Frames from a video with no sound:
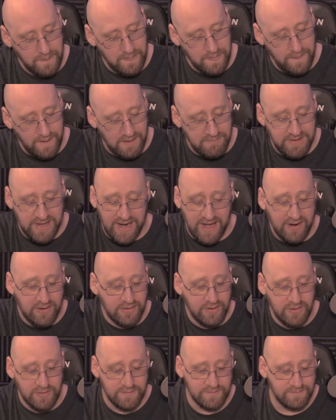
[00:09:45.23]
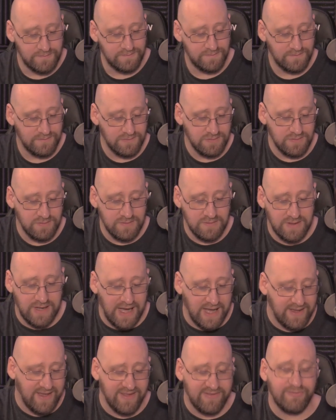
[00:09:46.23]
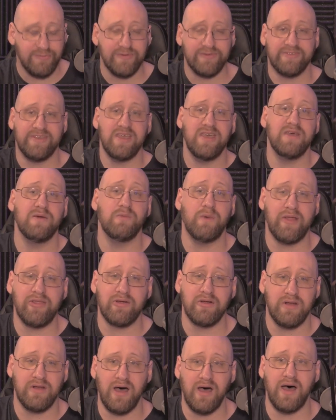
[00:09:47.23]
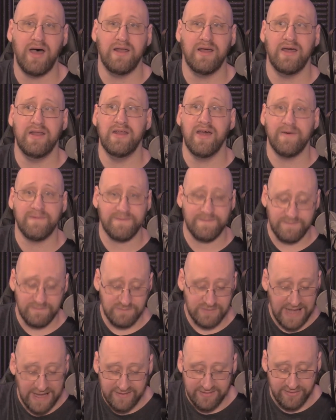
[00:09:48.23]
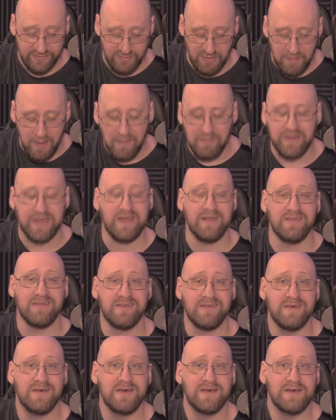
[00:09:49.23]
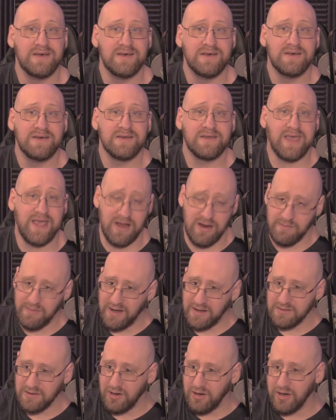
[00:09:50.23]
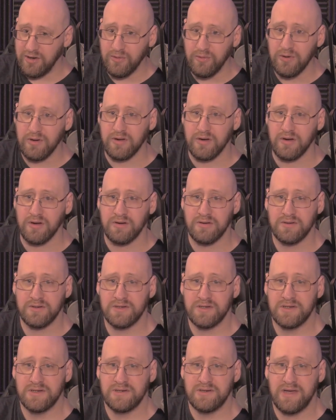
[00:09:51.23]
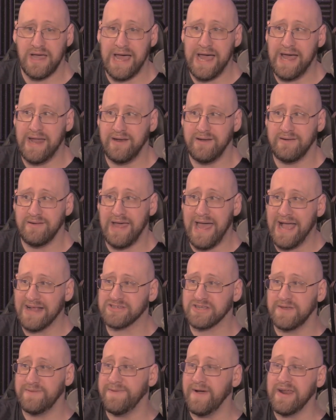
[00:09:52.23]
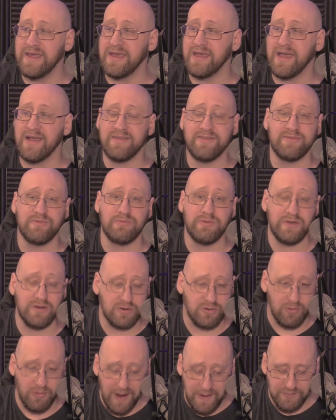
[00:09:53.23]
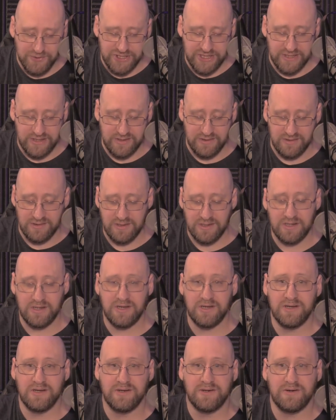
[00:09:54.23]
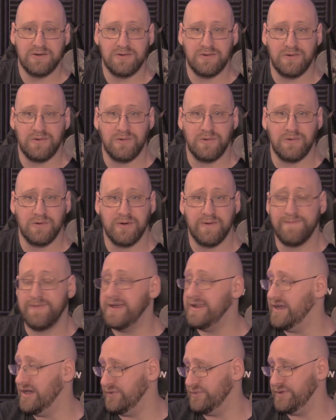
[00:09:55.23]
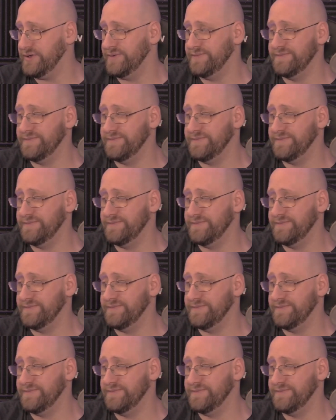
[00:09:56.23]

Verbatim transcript: I mean, I don't know. I guess we'll see whether or not enough Texas Republicans care about law and order and actually fighting against real corruption, or if they don't.